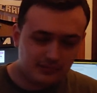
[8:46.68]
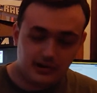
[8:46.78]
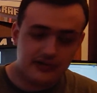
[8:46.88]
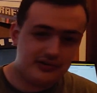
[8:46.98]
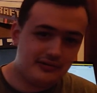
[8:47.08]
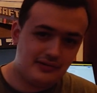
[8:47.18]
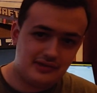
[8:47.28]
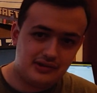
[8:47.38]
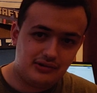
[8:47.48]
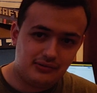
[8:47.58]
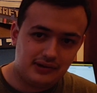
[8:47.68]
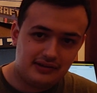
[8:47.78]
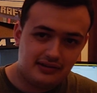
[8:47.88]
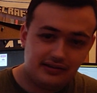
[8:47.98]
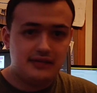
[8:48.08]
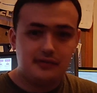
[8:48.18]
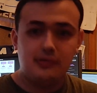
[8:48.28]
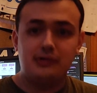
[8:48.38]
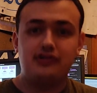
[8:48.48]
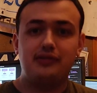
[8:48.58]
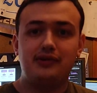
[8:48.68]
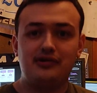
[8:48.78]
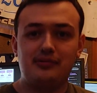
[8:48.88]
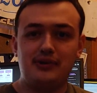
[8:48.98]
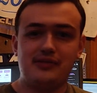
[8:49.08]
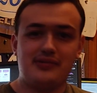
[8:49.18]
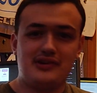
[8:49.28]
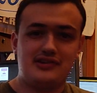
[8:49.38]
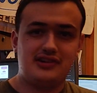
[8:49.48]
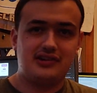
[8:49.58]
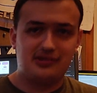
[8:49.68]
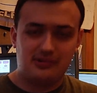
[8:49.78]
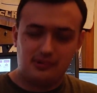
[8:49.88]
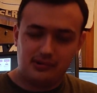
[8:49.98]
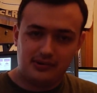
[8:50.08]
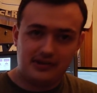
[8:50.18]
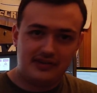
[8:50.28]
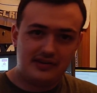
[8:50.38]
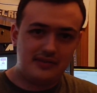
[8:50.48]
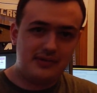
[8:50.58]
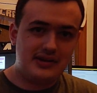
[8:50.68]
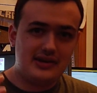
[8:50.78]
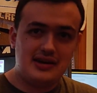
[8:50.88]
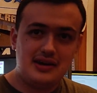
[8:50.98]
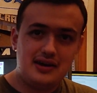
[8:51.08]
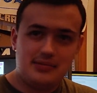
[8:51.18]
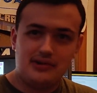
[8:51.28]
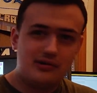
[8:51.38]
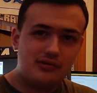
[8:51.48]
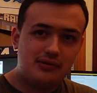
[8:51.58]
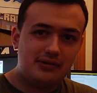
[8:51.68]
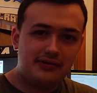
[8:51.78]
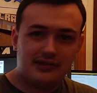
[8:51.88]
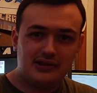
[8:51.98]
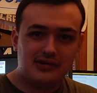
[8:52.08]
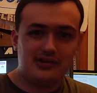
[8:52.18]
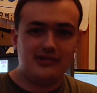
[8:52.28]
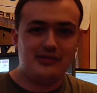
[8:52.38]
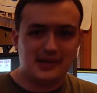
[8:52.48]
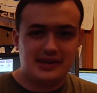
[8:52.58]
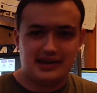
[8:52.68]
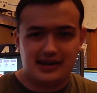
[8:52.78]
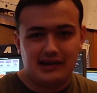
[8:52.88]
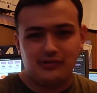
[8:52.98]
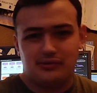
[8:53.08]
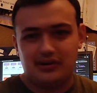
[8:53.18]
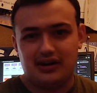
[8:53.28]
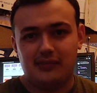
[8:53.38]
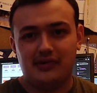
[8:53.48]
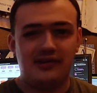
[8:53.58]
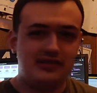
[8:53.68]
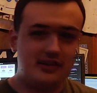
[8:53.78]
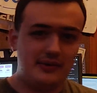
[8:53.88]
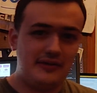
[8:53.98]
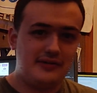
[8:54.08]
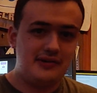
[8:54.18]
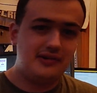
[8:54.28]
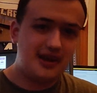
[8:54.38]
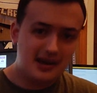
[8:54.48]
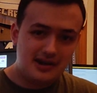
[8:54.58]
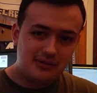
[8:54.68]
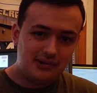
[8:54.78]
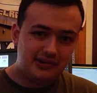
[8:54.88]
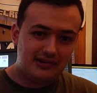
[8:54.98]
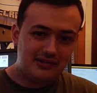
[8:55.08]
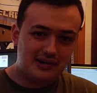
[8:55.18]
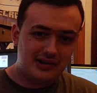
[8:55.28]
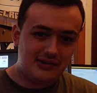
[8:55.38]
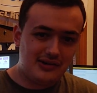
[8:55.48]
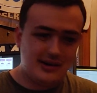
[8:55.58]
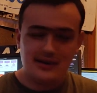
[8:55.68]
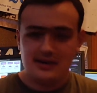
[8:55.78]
Also for legal reasons. If you want to see me do bigger projects, or you want to see me get better equipment for YouTube, like an actual camera instead of my phone, where should you go?